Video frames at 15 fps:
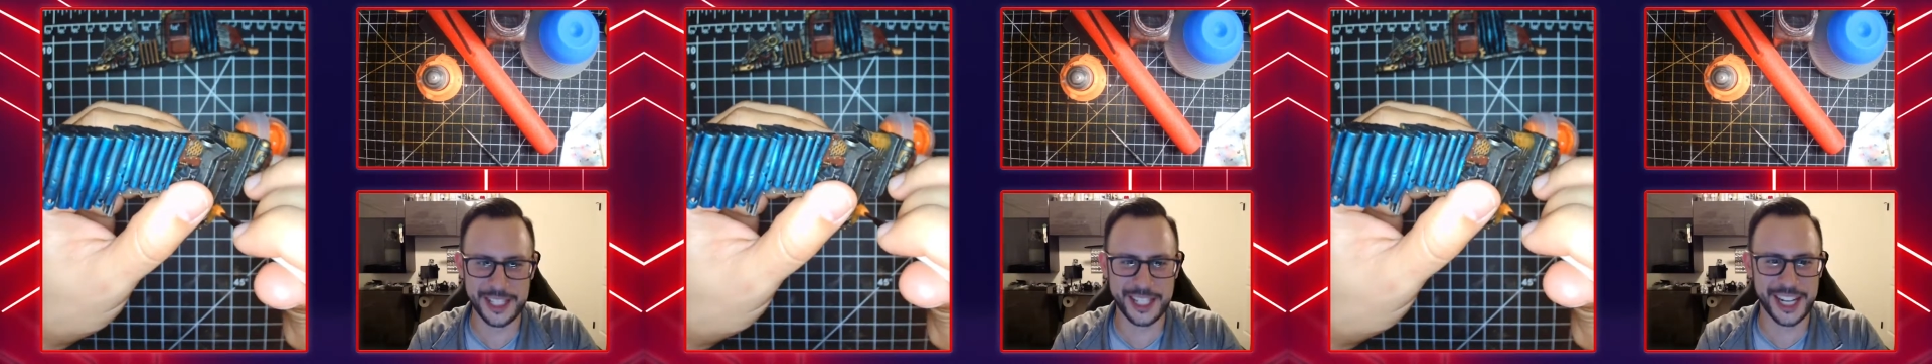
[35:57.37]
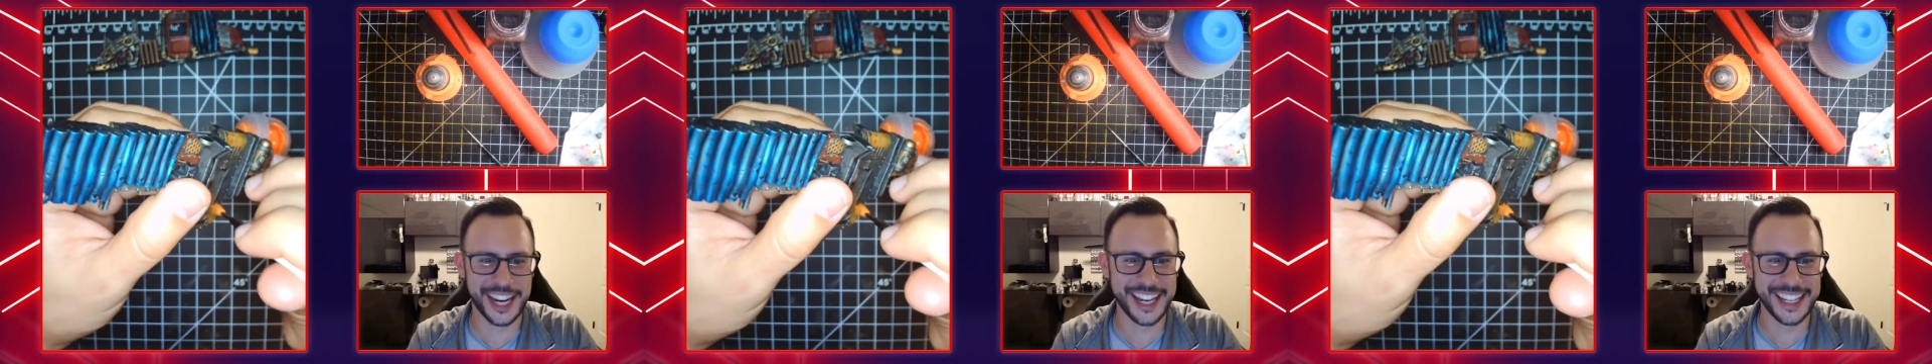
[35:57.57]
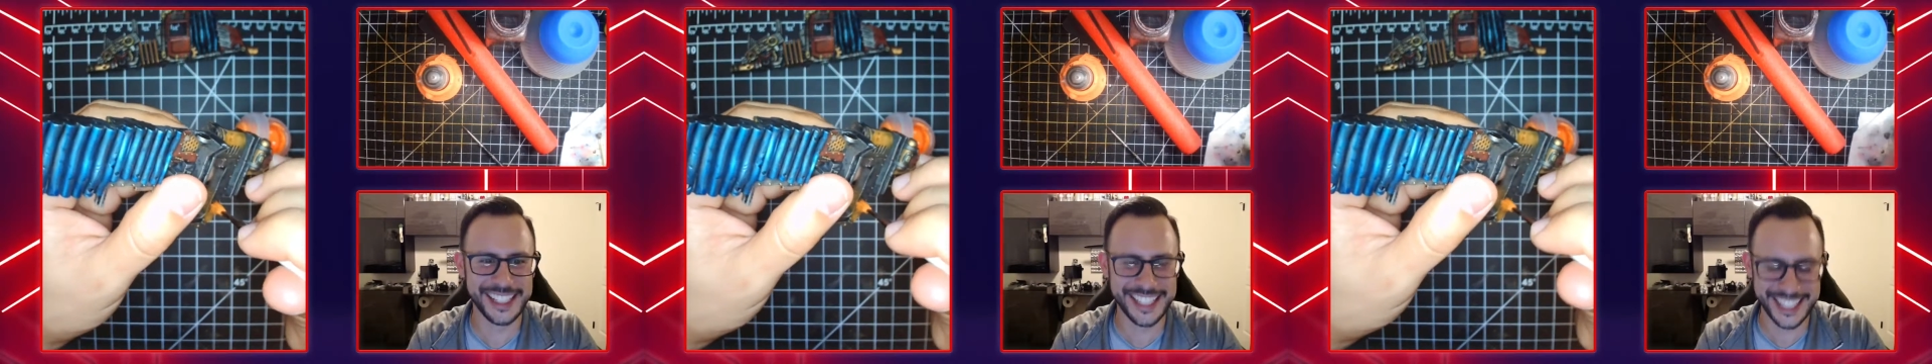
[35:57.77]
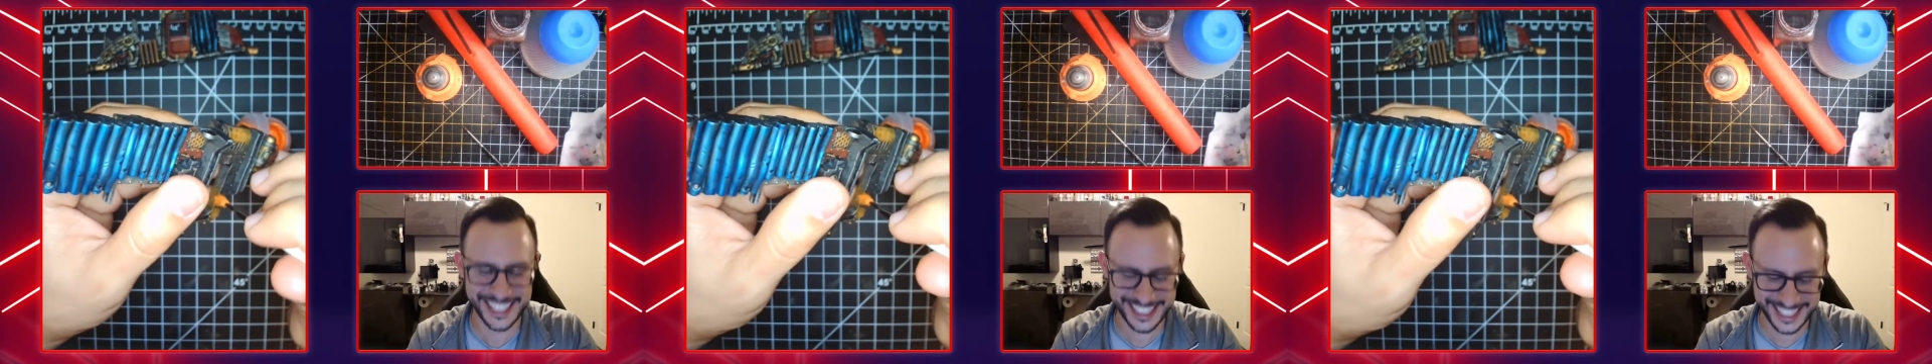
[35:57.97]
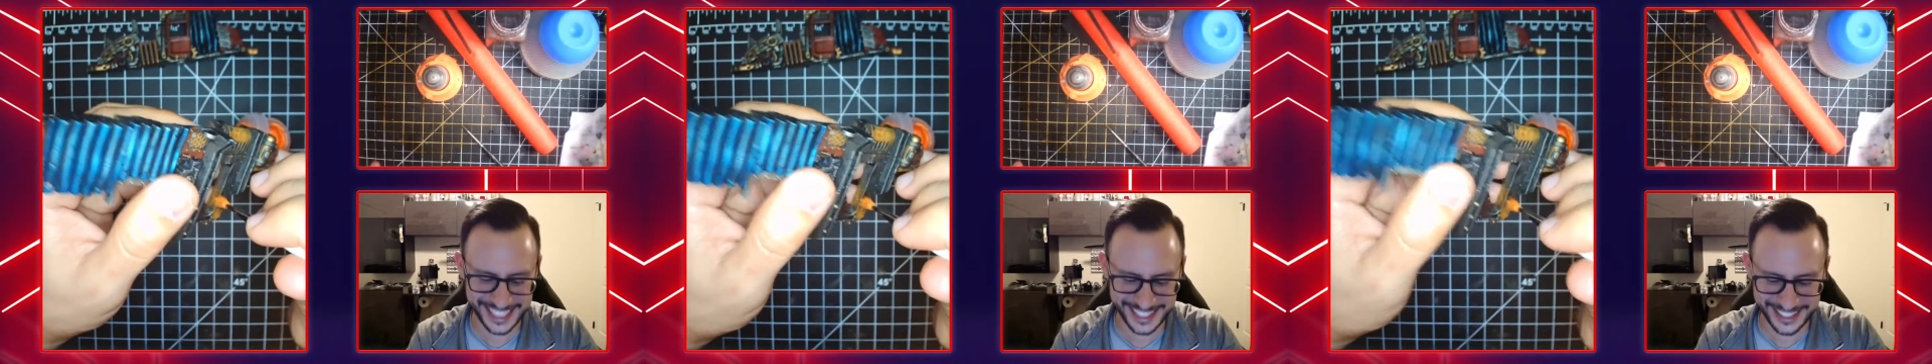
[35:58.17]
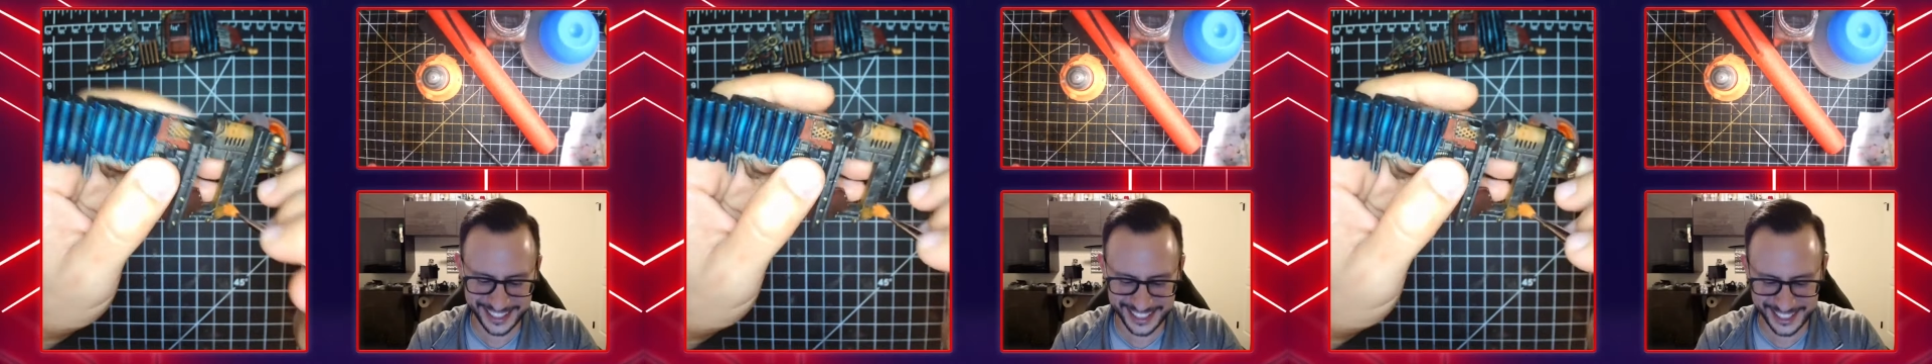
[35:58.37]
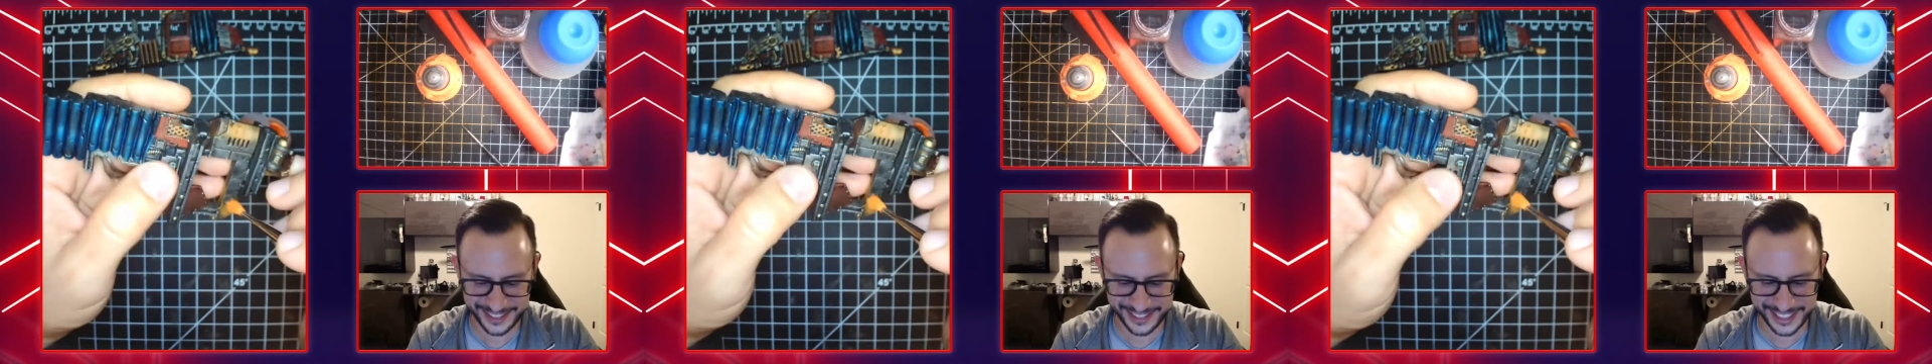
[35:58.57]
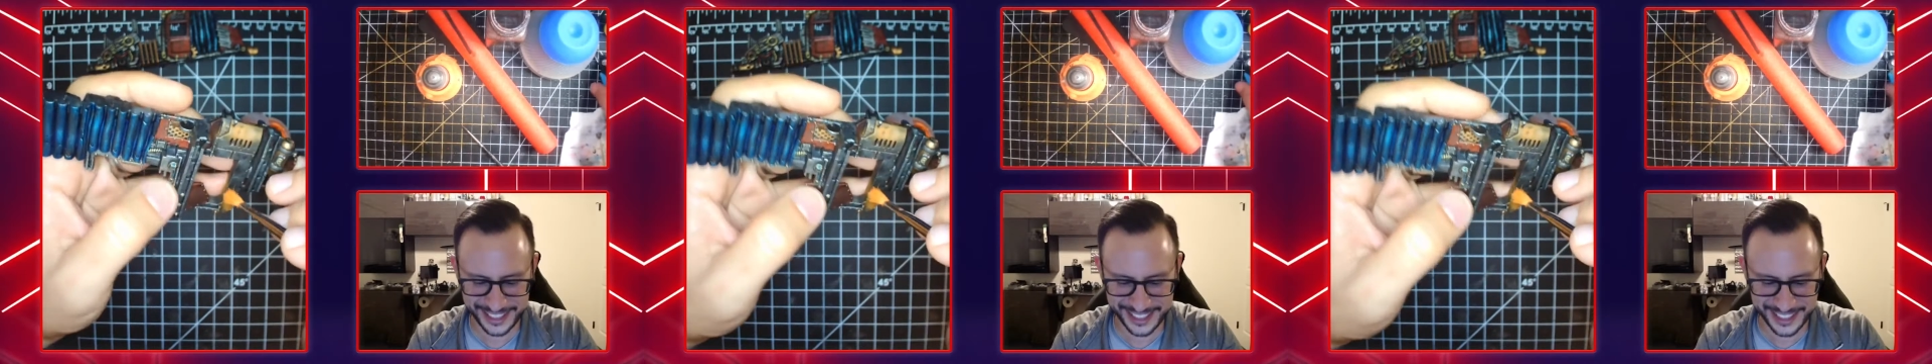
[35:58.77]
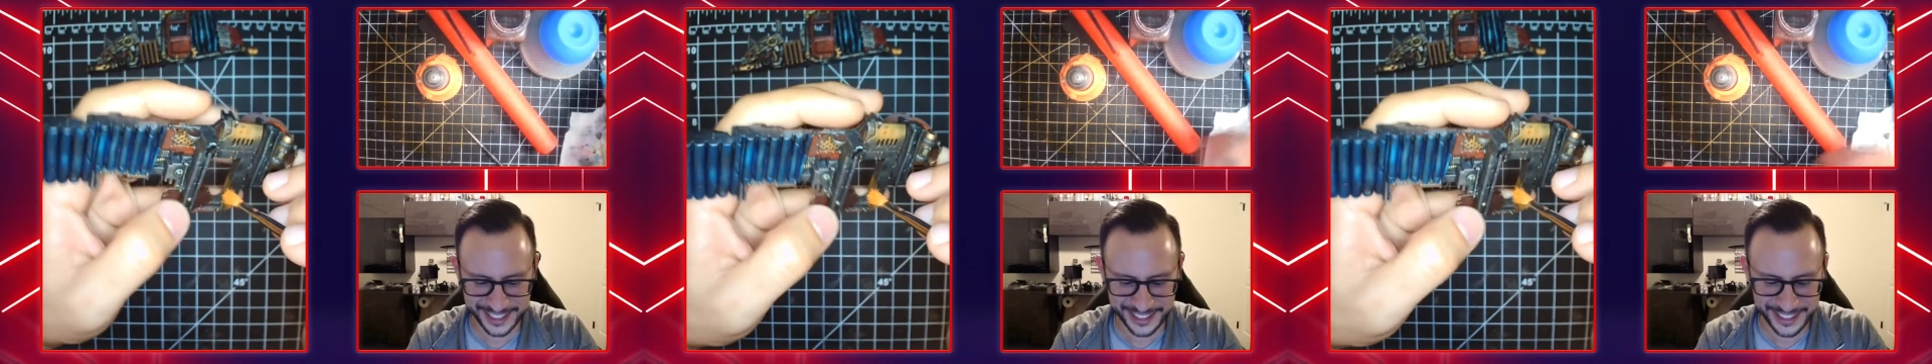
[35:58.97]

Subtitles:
giant D&D nerds as well.